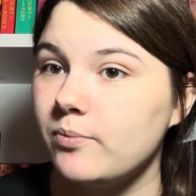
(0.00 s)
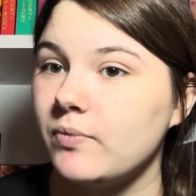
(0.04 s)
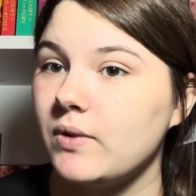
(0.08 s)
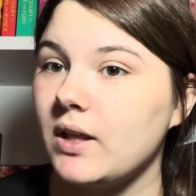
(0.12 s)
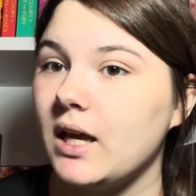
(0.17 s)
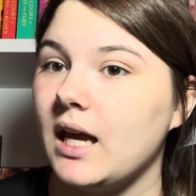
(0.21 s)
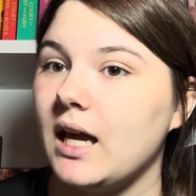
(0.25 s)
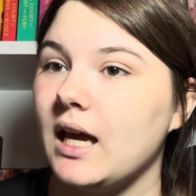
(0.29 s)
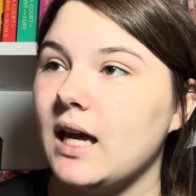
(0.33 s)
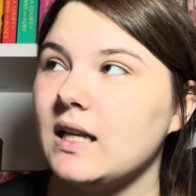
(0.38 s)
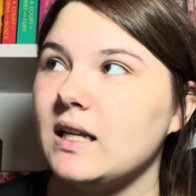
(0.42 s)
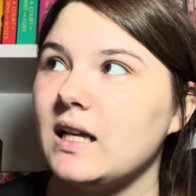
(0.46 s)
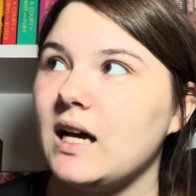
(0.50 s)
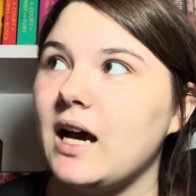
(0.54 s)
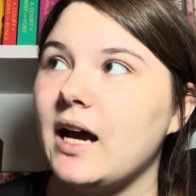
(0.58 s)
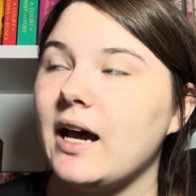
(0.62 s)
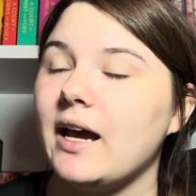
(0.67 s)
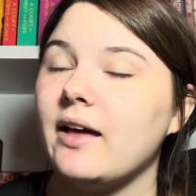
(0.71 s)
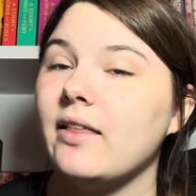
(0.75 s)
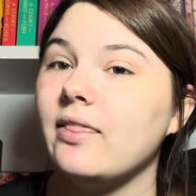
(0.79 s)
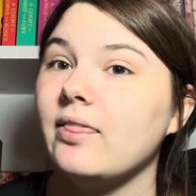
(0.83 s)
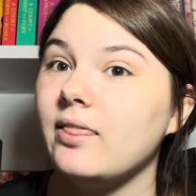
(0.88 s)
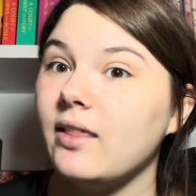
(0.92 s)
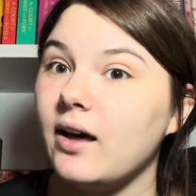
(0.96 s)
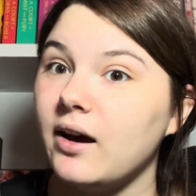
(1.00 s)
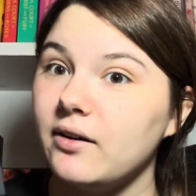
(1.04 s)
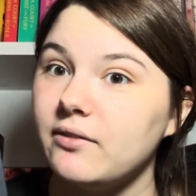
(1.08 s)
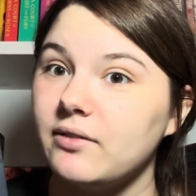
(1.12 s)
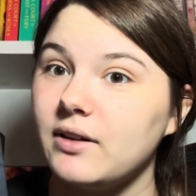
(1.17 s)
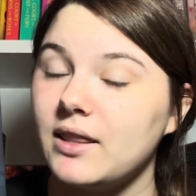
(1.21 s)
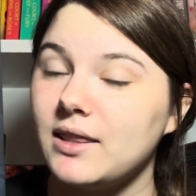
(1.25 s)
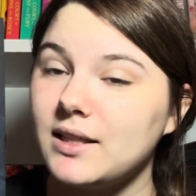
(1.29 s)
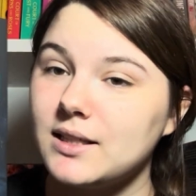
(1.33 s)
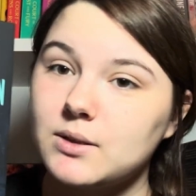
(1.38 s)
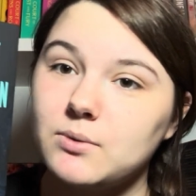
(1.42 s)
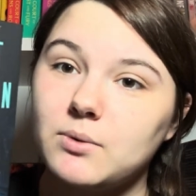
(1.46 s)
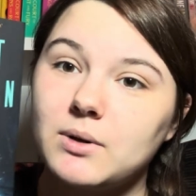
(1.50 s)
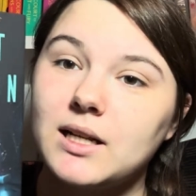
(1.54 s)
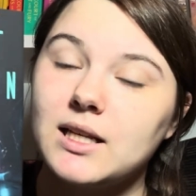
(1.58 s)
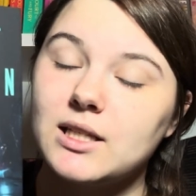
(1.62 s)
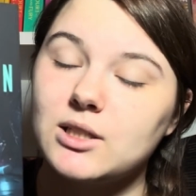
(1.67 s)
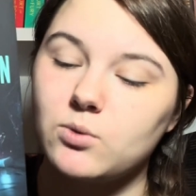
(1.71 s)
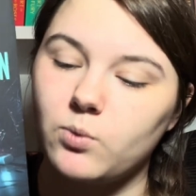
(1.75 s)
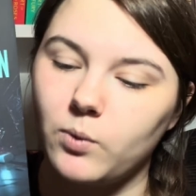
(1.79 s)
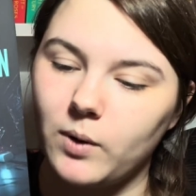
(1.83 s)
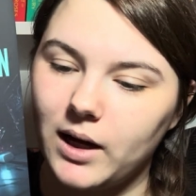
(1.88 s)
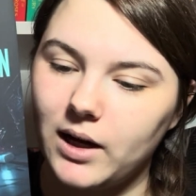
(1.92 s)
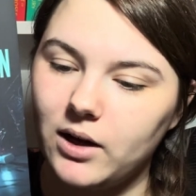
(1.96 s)
and I love this one
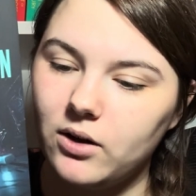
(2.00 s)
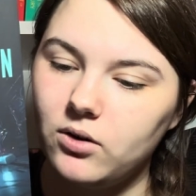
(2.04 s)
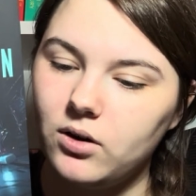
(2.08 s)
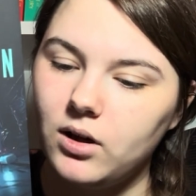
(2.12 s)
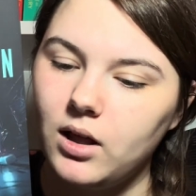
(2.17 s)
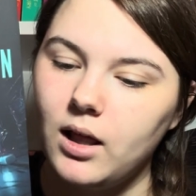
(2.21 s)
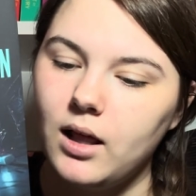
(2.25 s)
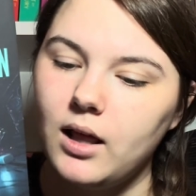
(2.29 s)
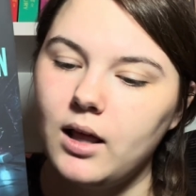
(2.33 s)
as well.